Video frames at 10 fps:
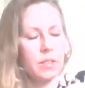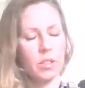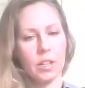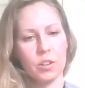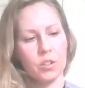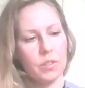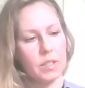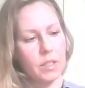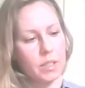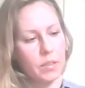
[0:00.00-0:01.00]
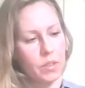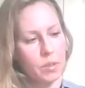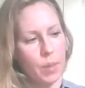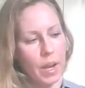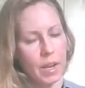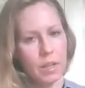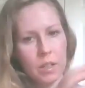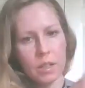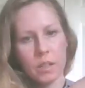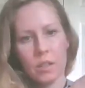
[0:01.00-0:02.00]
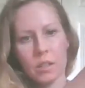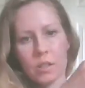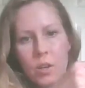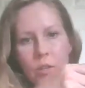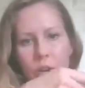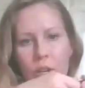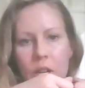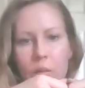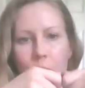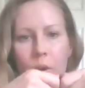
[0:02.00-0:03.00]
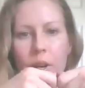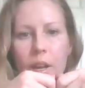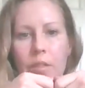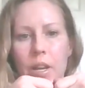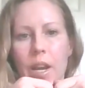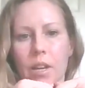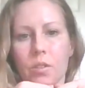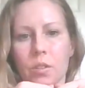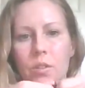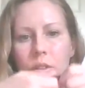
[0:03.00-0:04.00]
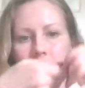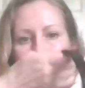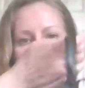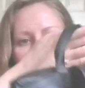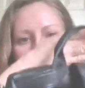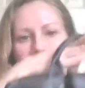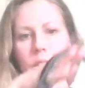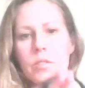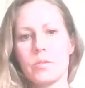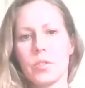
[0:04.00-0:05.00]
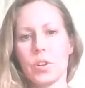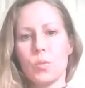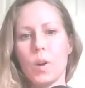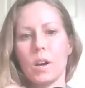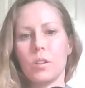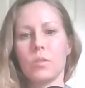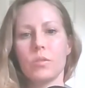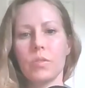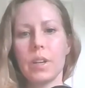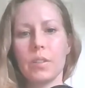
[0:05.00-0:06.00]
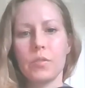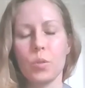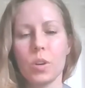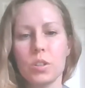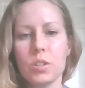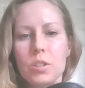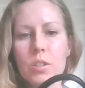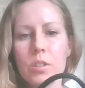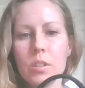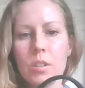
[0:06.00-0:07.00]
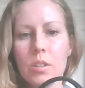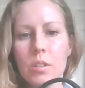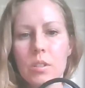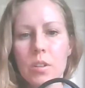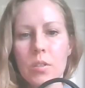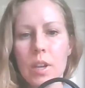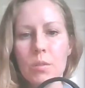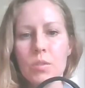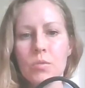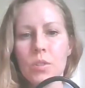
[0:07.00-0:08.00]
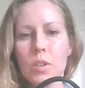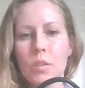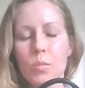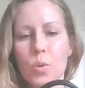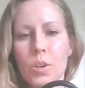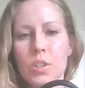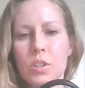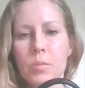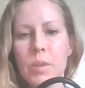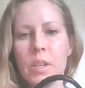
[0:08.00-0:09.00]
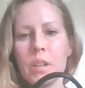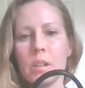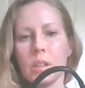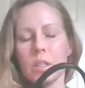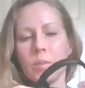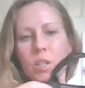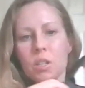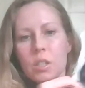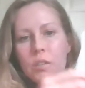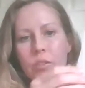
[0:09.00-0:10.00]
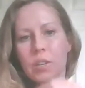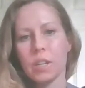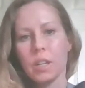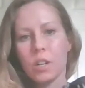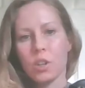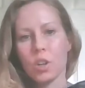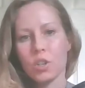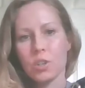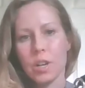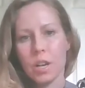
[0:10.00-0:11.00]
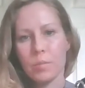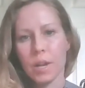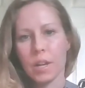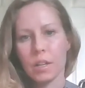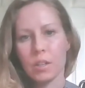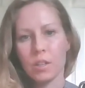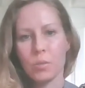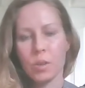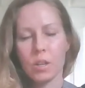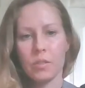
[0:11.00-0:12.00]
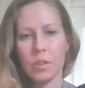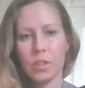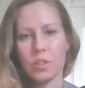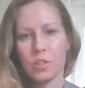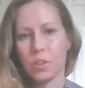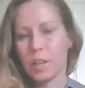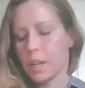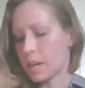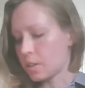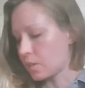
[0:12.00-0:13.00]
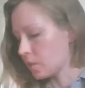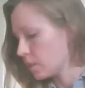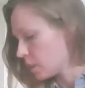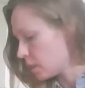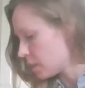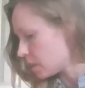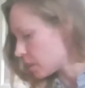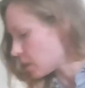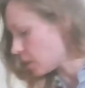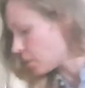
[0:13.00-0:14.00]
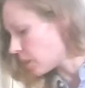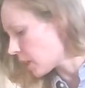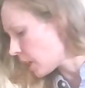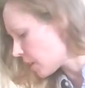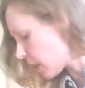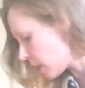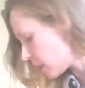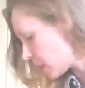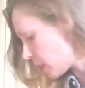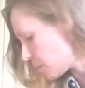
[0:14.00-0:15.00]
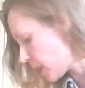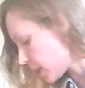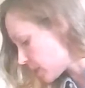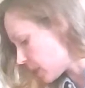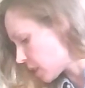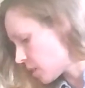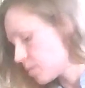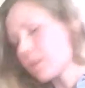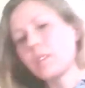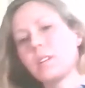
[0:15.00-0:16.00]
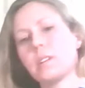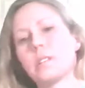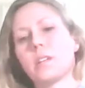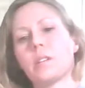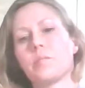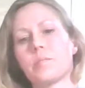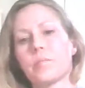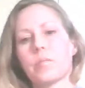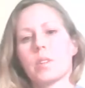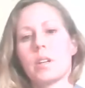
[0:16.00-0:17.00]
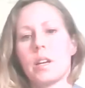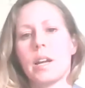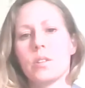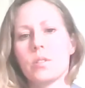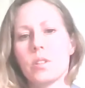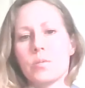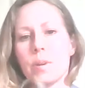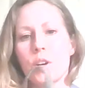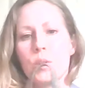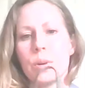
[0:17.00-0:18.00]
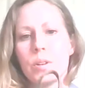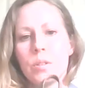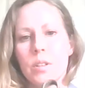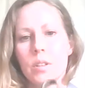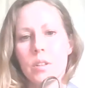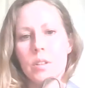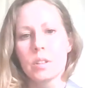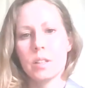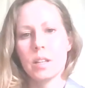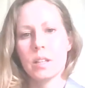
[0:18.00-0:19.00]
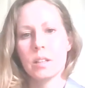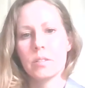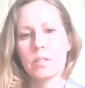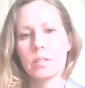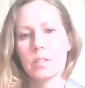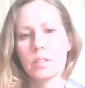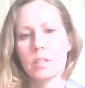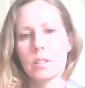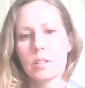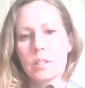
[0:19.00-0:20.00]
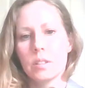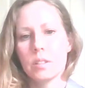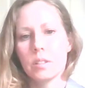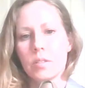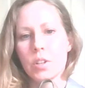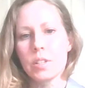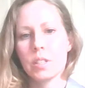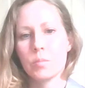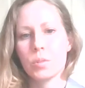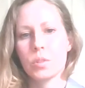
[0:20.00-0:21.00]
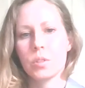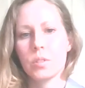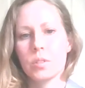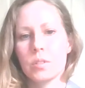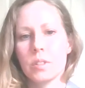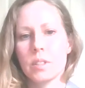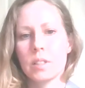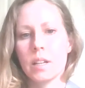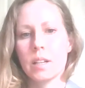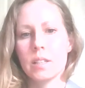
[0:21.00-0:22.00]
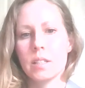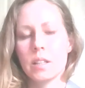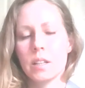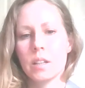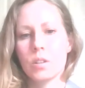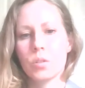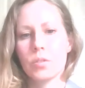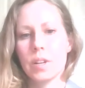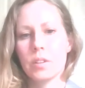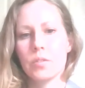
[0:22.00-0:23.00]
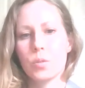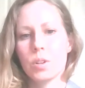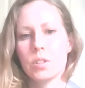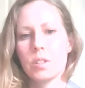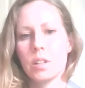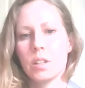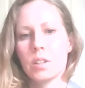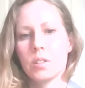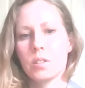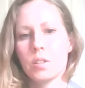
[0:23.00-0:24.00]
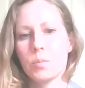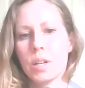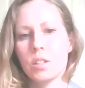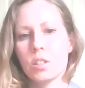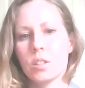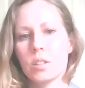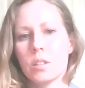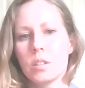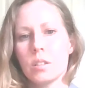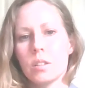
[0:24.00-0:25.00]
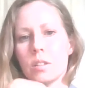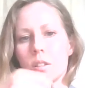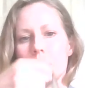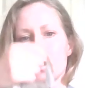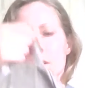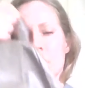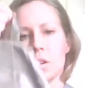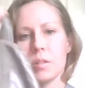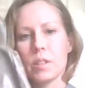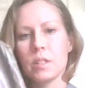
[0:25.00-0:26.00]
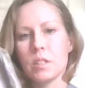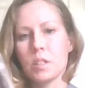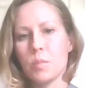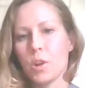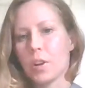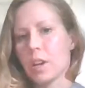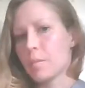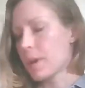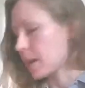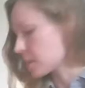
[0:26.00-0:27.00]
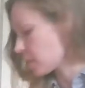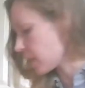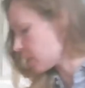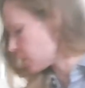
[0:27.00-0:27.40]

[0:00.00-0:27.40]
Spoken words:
characteristics of this bag. So I've already kind of pointed out the handle. This handle is very well reinforced. So that was really important to me, especially if you're getting a larger handbag. You want a very sturdy handle. So a lot of high-end handbags, they come with these handles. Here's my hobo. It's kind of very simple. It's not gusseted or reinforced in here too much. So this is a smaller handbag, so that's